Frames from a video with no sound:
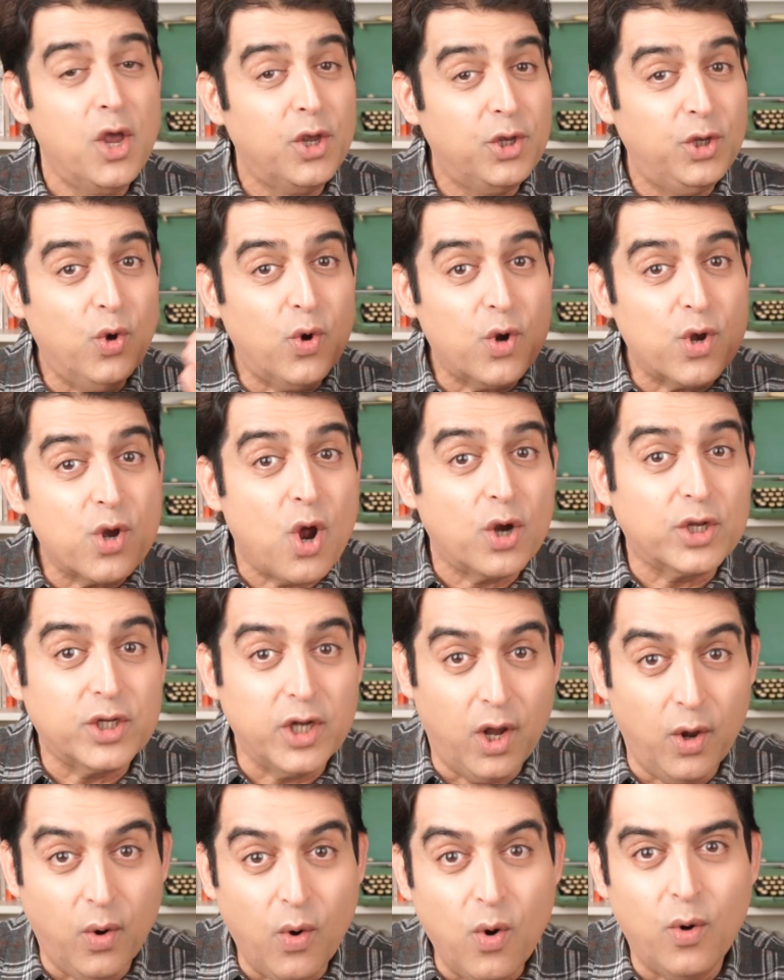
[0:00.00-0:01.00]
You're not
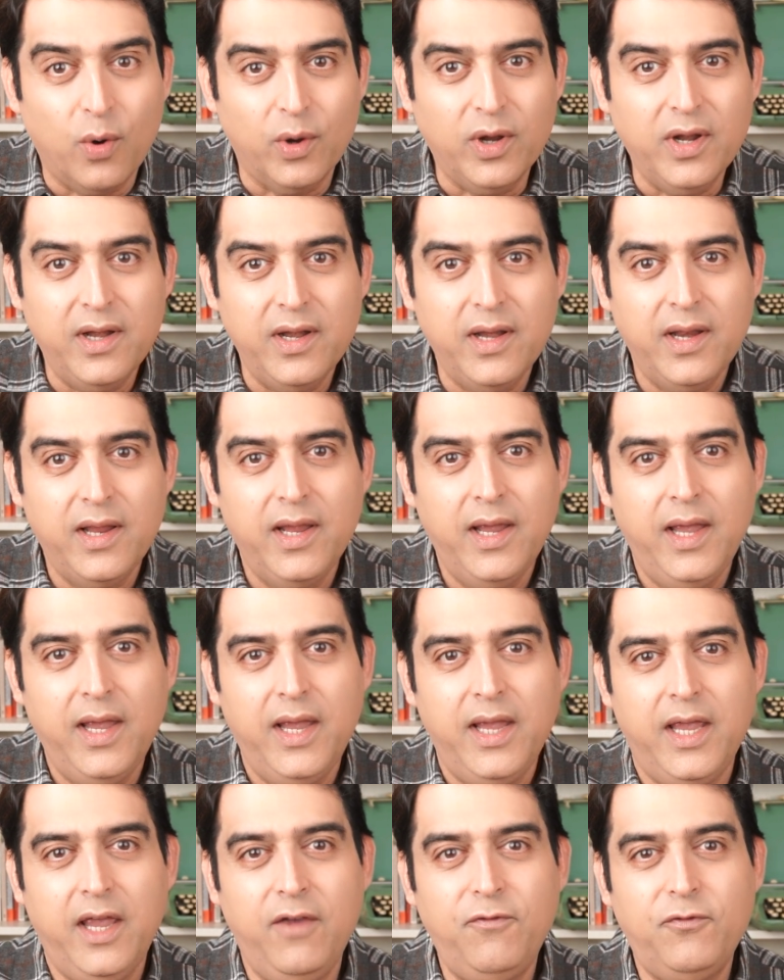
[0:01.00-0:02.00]
alone
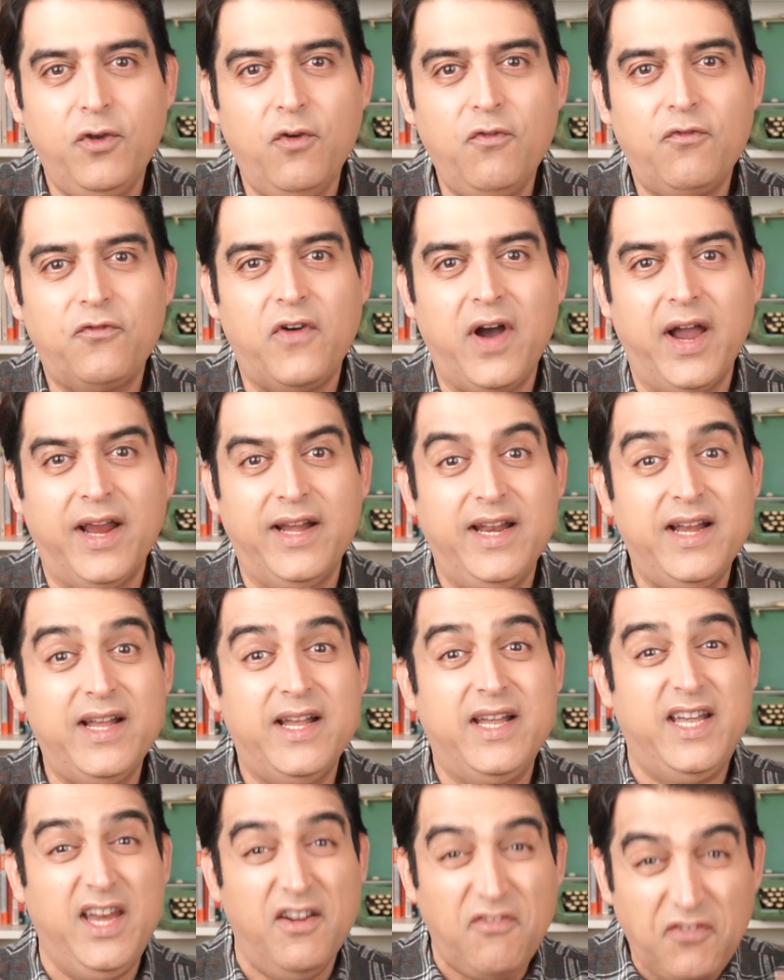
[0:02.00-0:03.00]
if you find
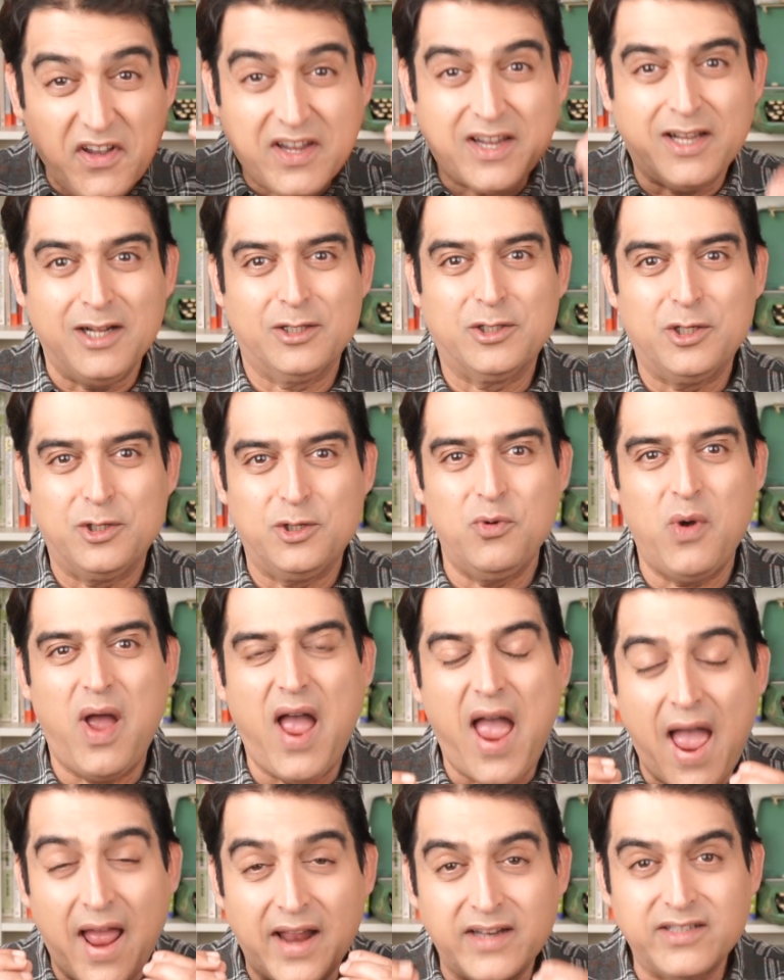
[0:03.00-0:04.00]
it difficult to
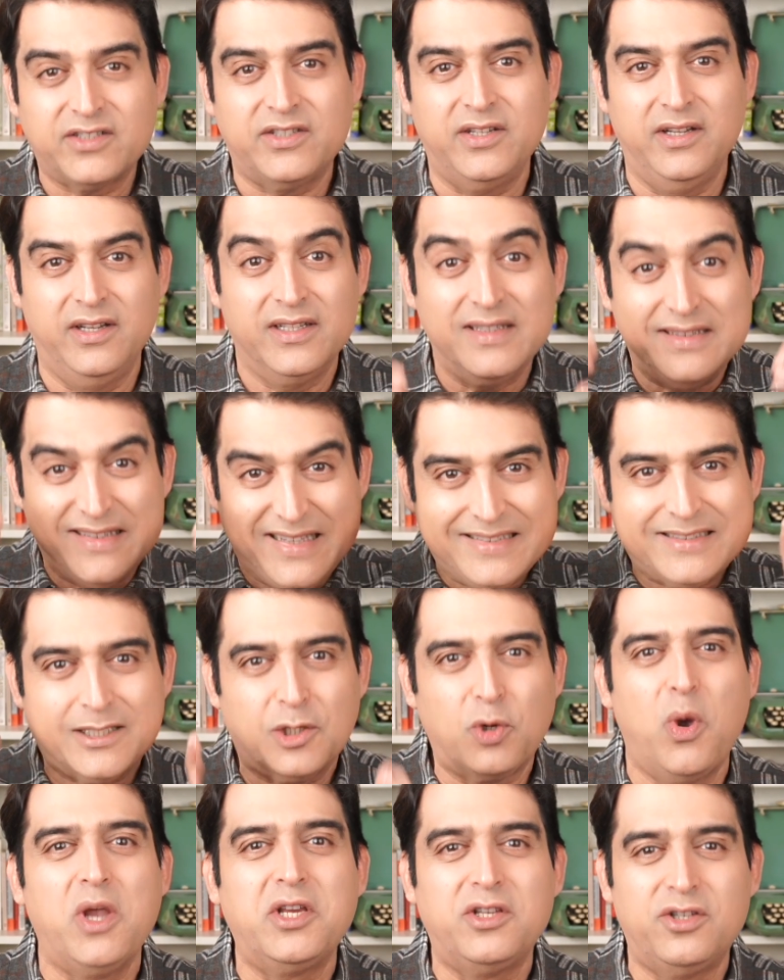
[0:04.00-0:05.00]
answer this
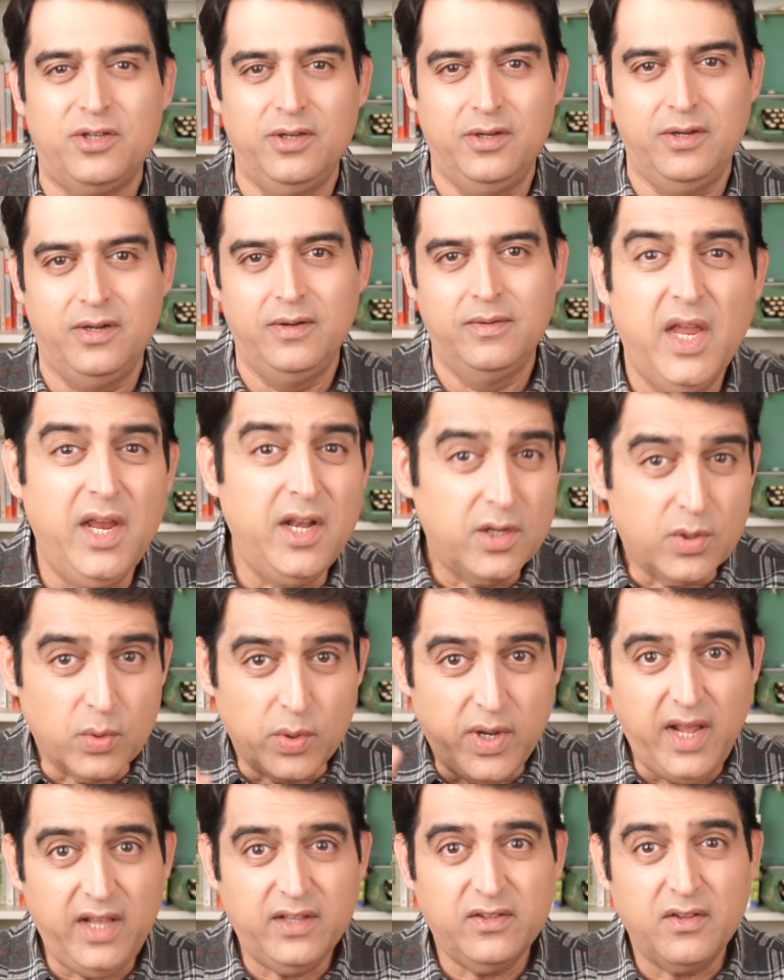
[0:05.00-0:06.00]
question. In
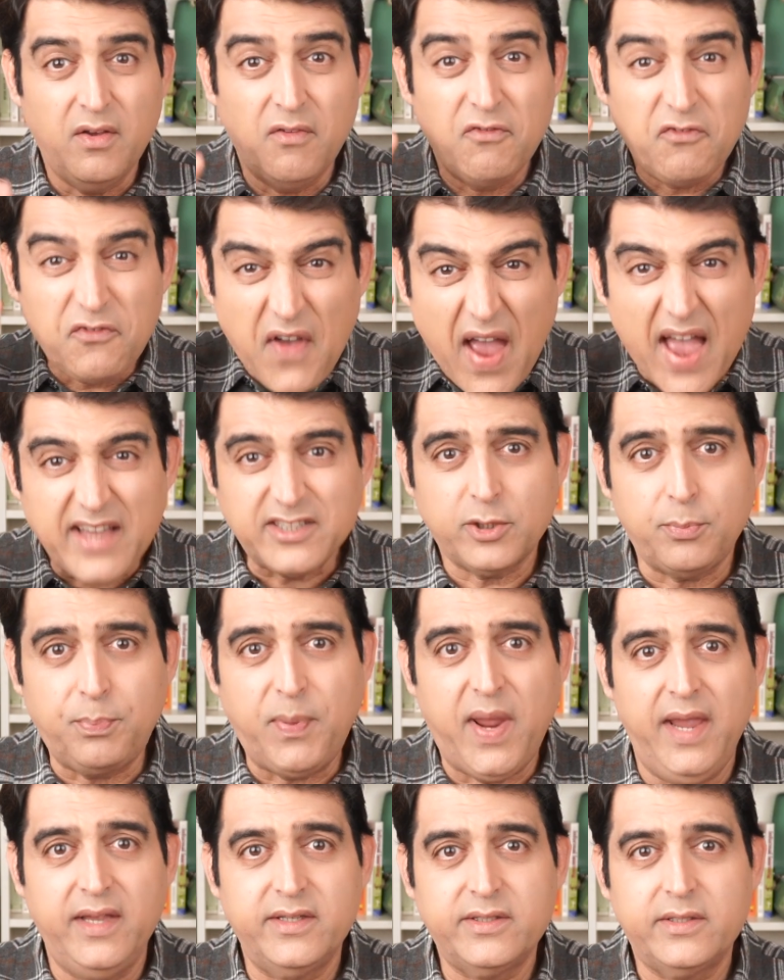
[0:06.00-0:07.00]
today's
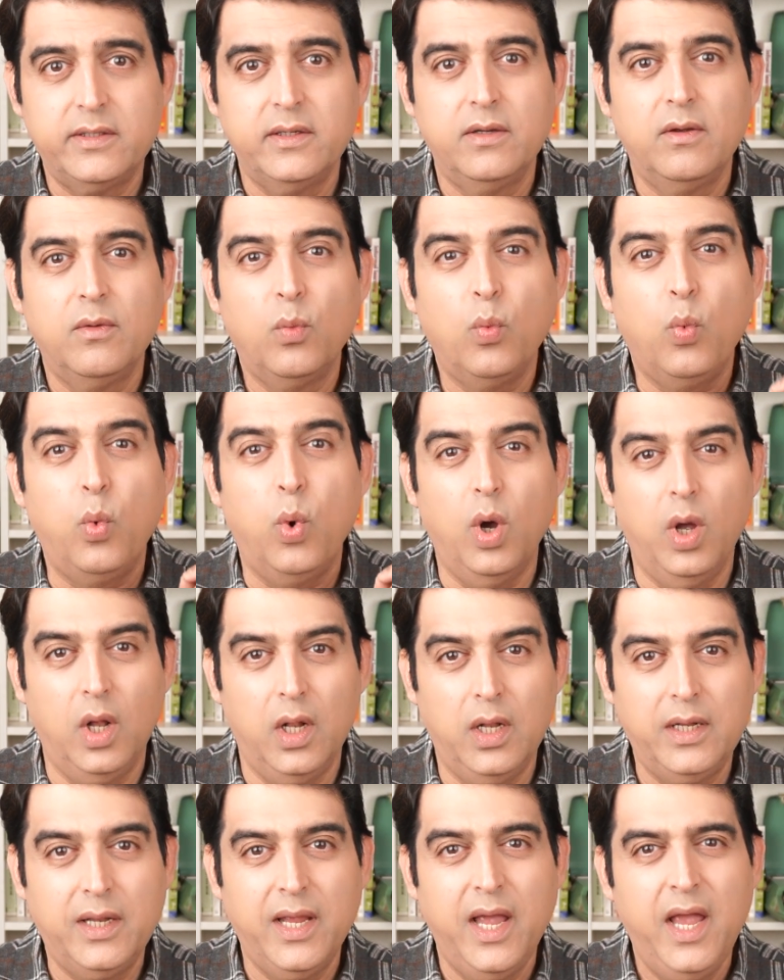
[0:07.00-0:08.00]
fast-paced
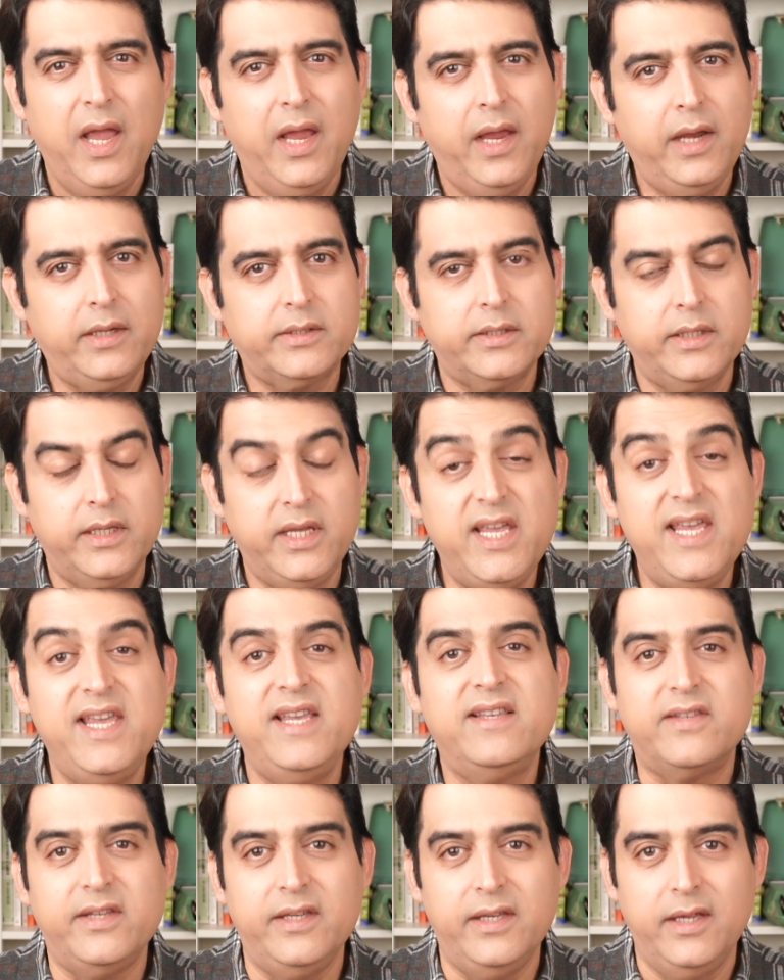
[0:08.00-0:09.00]
world, it's
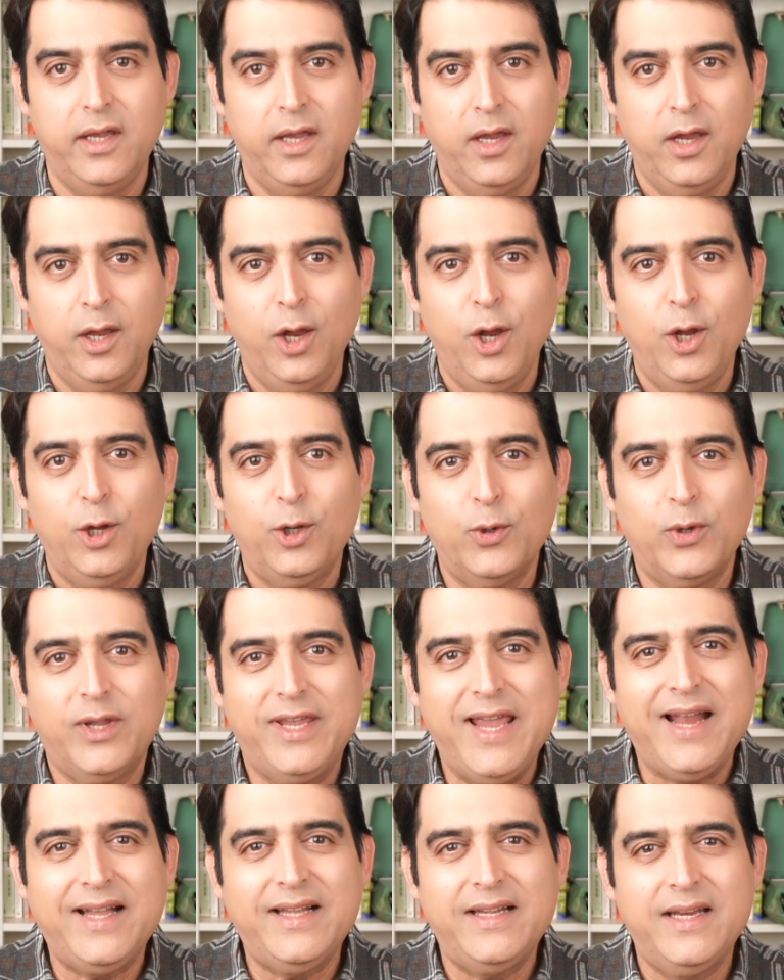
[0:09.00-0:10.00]
easy to
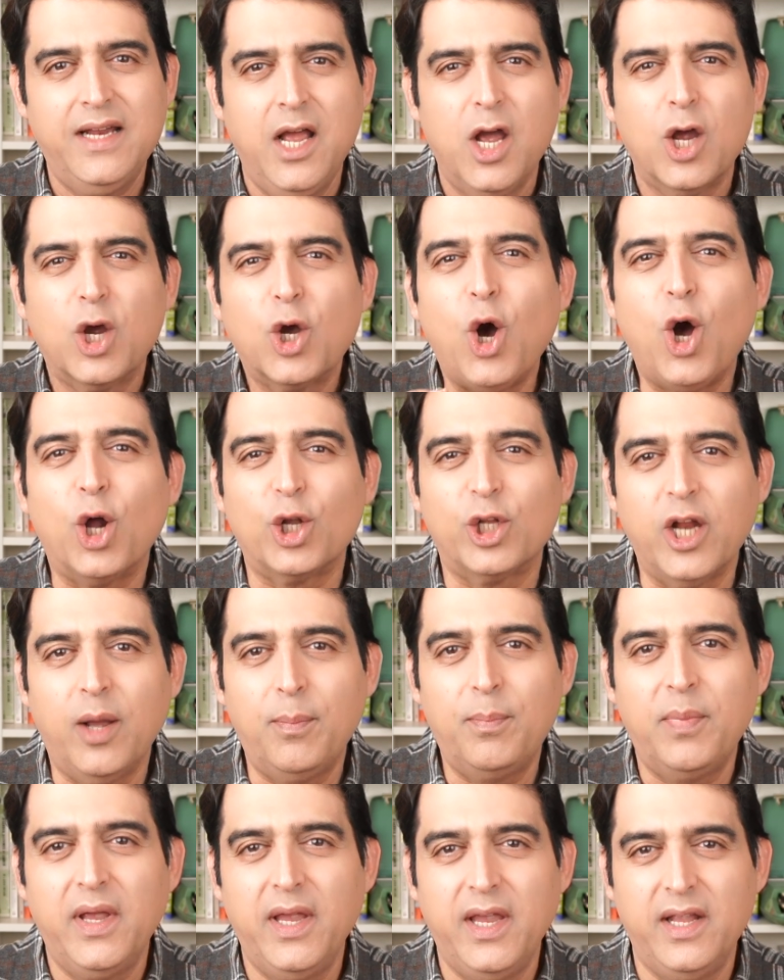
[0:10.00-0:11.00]
get caught
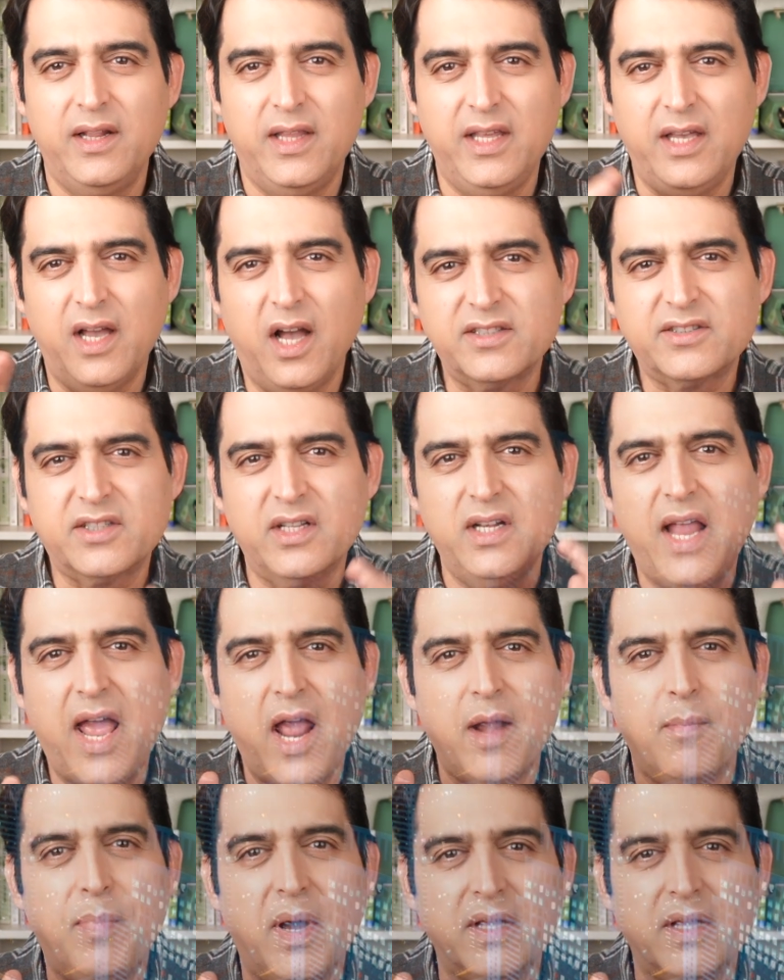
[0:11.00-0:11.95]
up in the hustle and